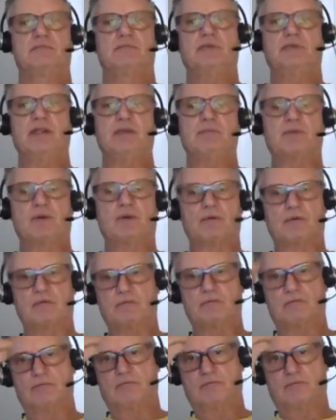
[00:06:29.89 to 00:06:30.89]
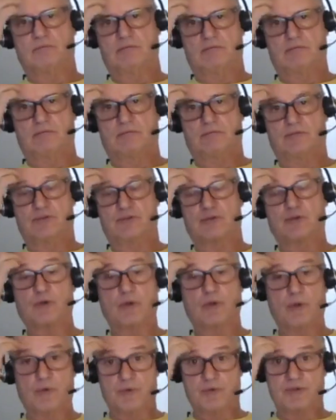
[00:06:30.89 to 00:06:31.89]
people
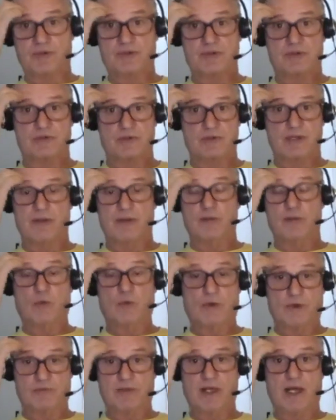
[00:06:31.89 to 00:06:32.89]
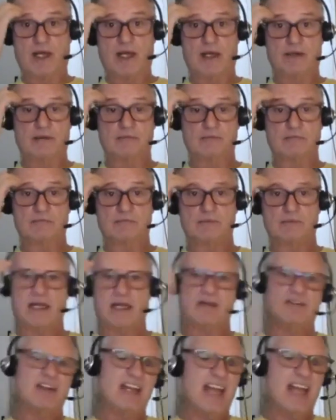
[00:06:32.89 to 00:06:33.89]
truths and the Word of God.
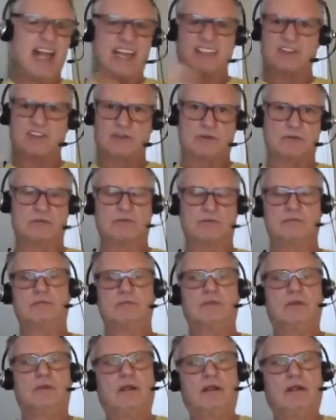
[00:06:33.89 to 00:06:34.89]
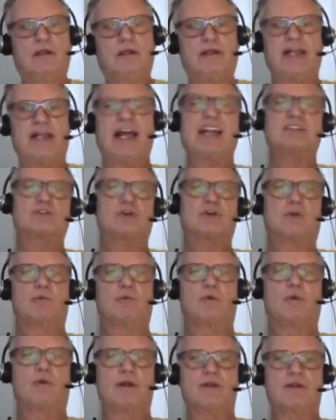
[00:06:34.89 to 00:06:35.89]
Kind of a natural,
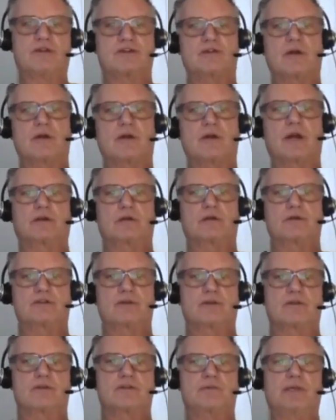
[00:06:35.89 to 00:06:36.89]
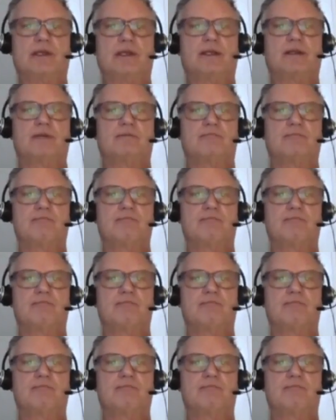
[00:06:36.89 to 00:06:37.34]
natural-born instructor, so to speak.